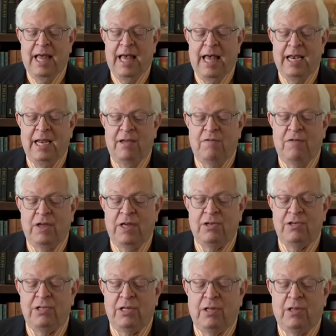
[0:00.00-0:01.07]
and if he is
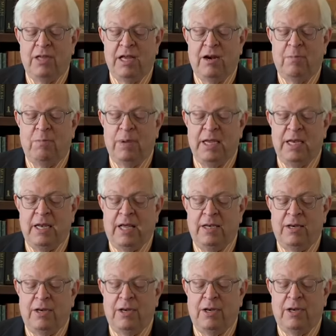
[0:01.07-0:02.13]
still there, Peanut.